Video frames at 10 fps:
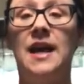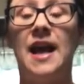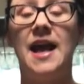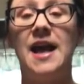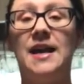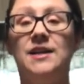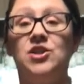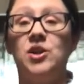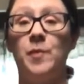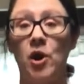and
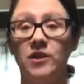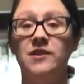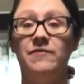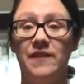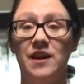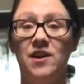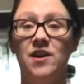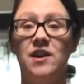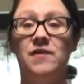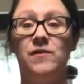to
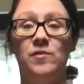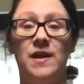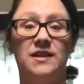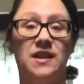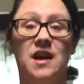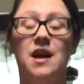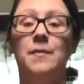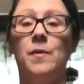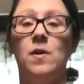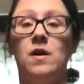persevere if you mess
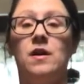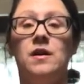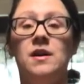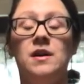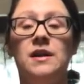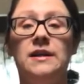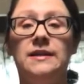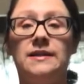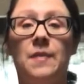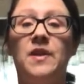up or
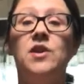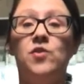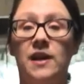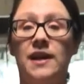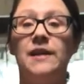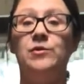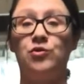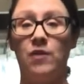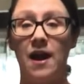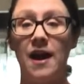something, you can keep
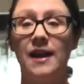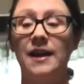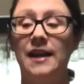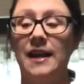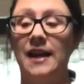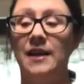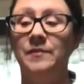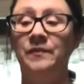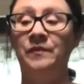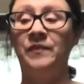trying again.
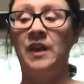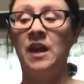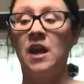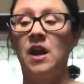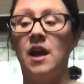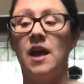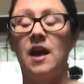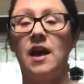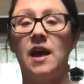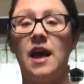
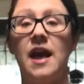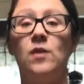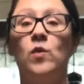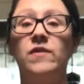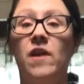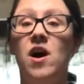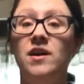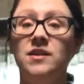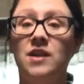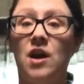And we've
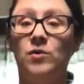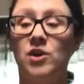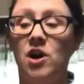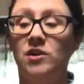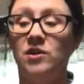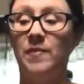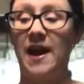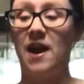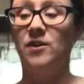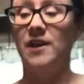also talked
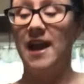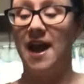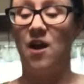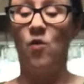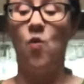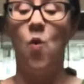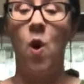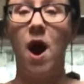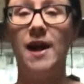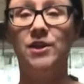about how
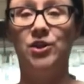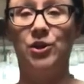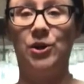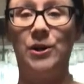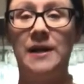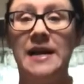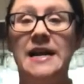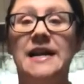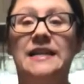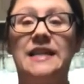water
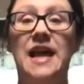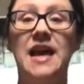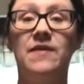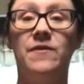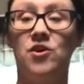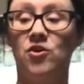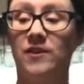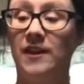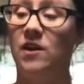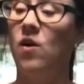is heavier
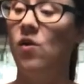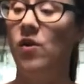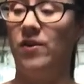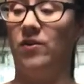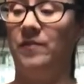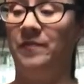than oil.